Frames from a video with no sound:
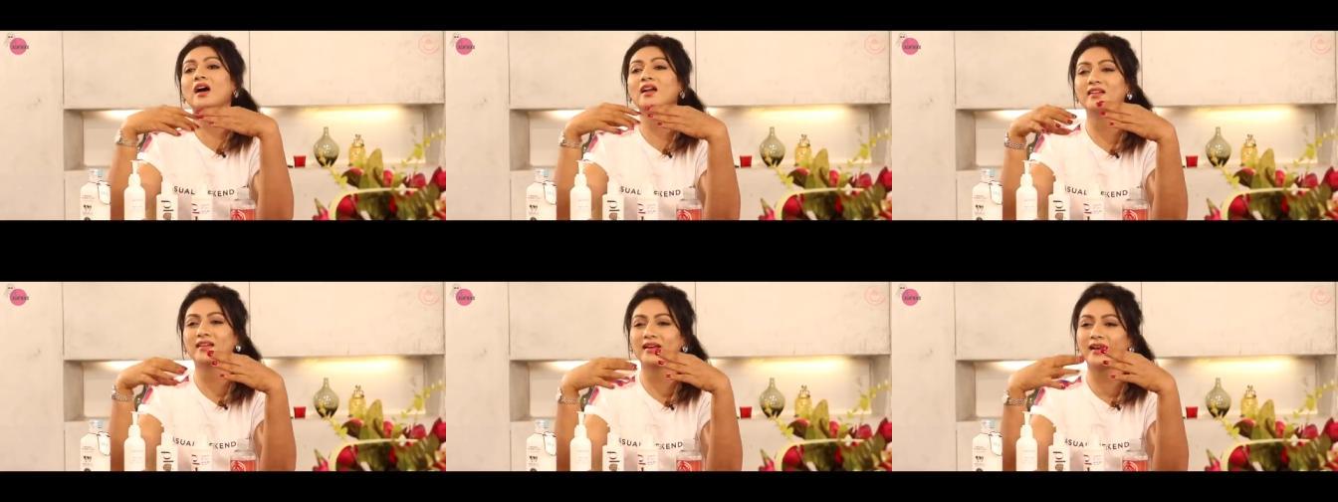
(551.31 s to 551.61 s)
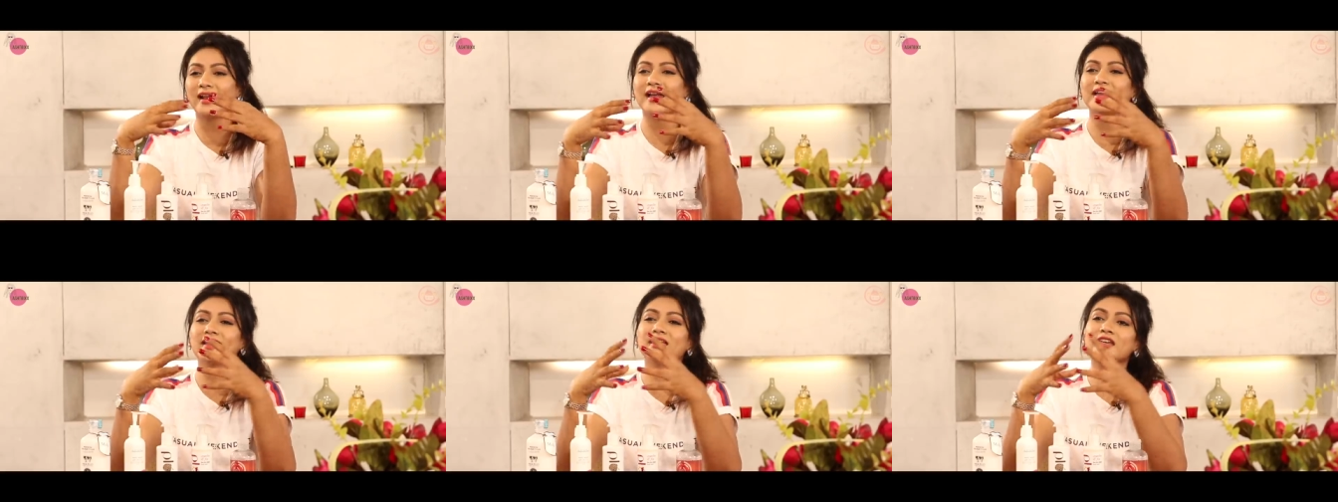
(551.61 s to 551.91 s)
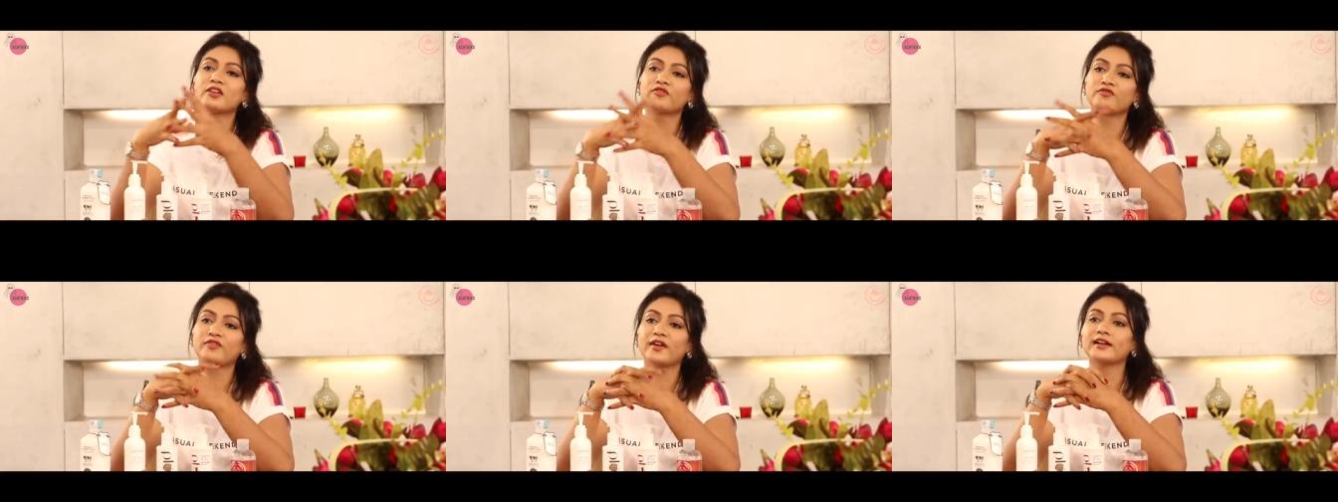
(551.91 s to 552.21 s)
our drying
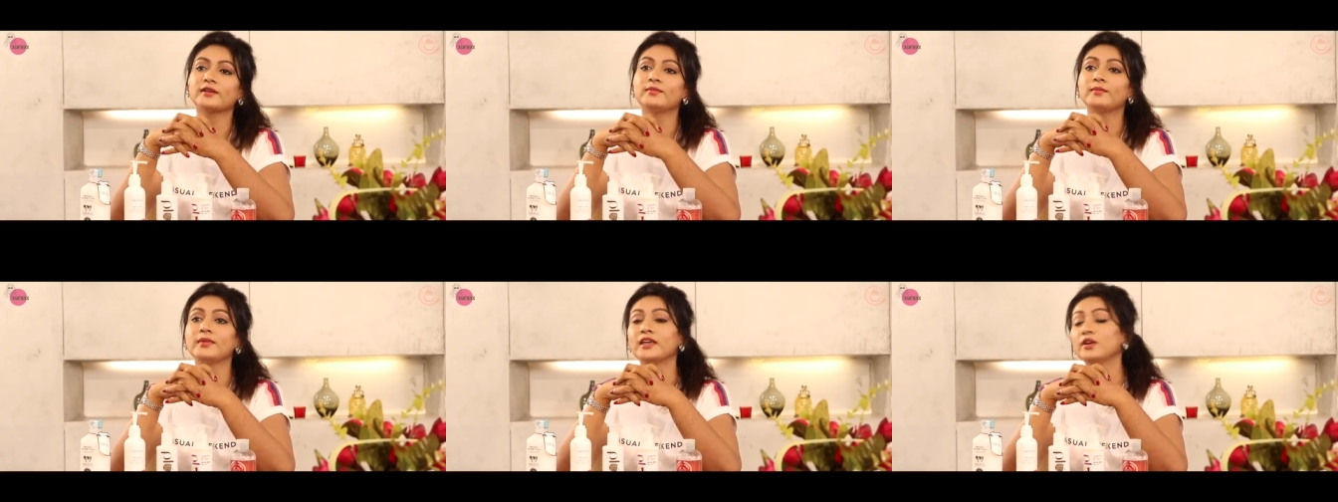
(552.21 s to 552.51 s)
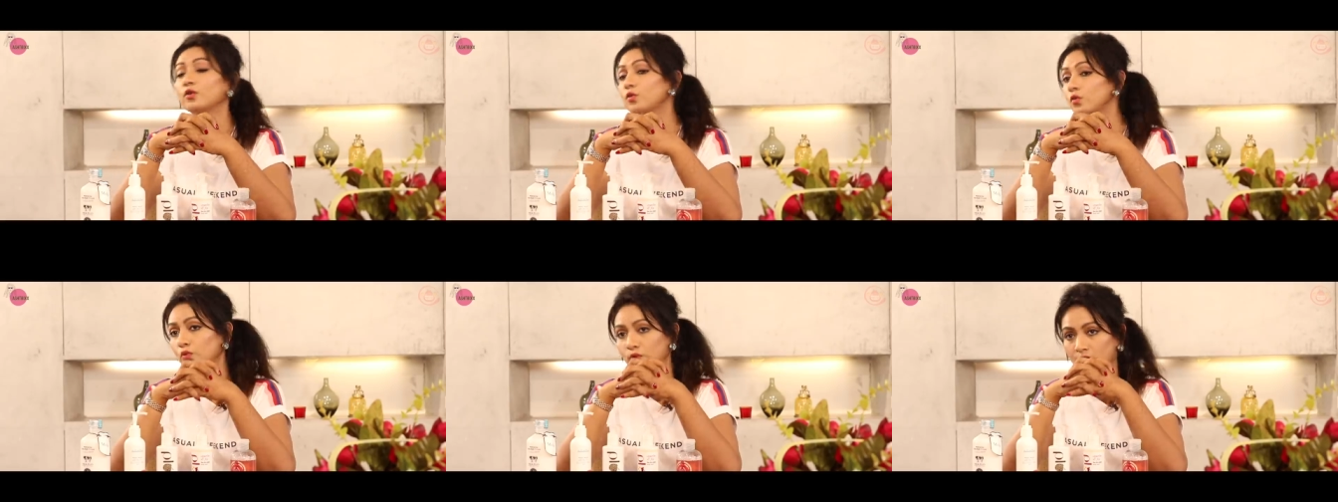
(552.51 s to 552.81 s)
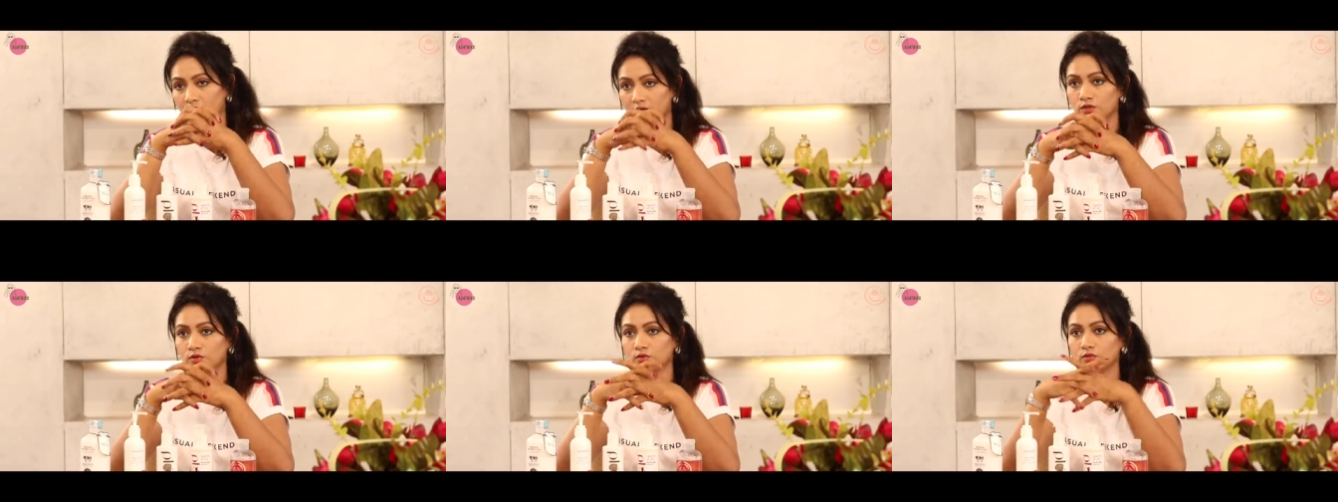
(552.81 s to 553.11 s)
effect meeku
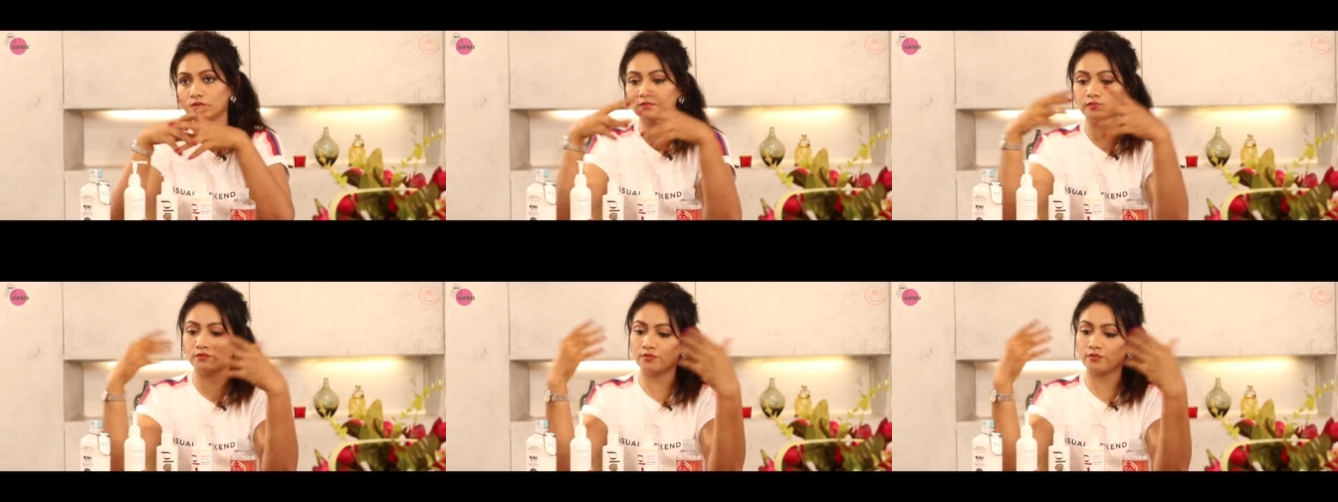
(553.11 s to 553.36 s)
undadu